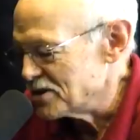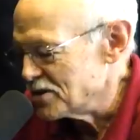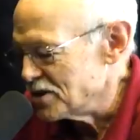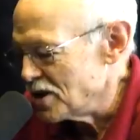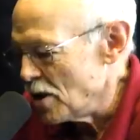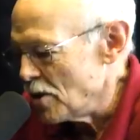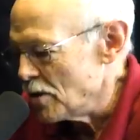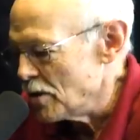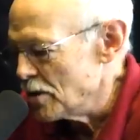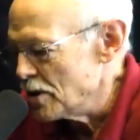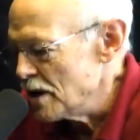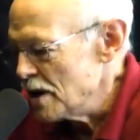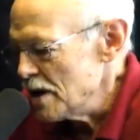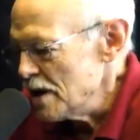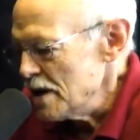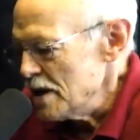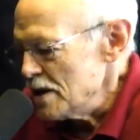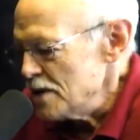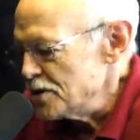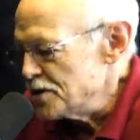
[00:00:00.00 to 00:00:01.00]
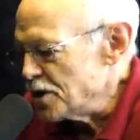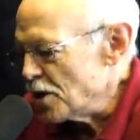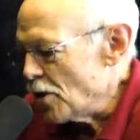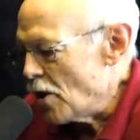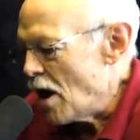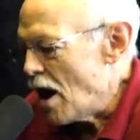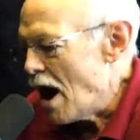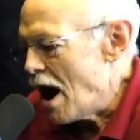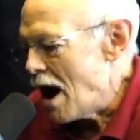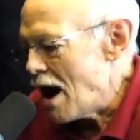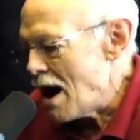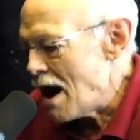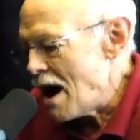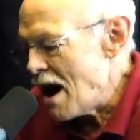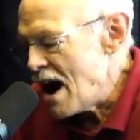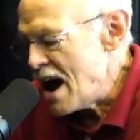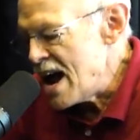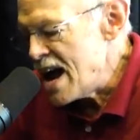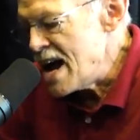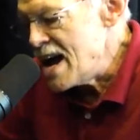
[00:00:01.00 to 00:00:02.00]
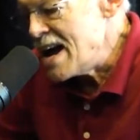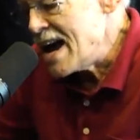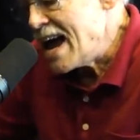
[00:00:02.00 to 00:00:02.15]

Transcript: So, so I